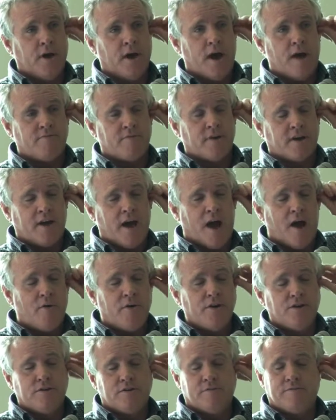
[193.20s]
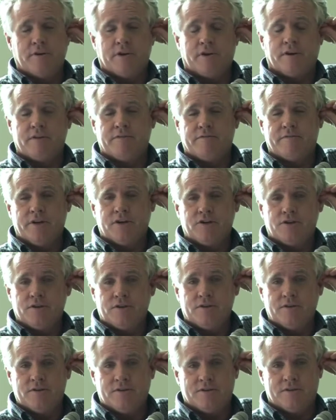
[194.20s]
Have the courage of your
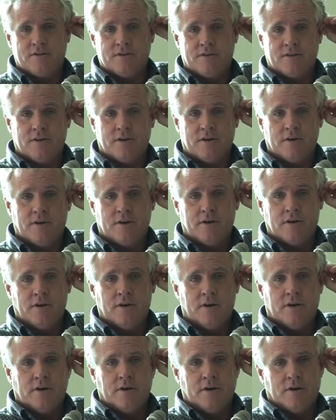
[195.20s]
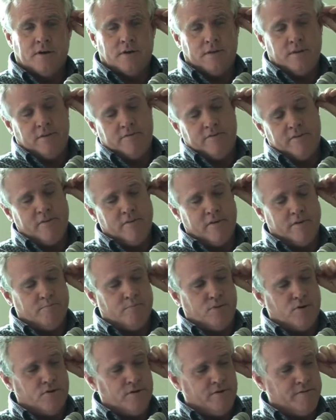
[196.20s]
convictions. They're very
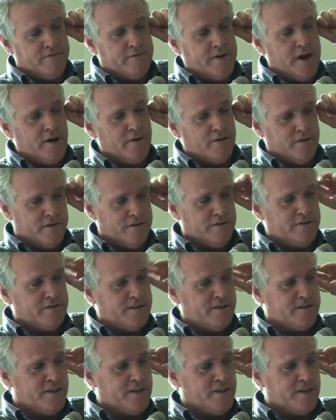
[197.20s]
important values. They're